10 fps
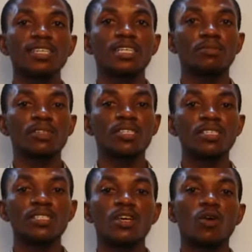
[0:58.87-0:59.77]
it
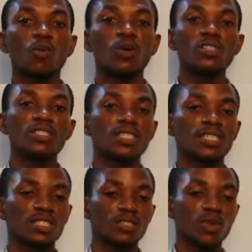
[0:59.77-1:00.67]
means
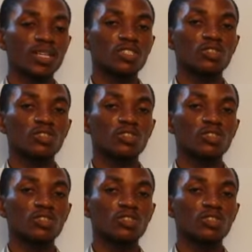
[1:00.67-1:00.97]
when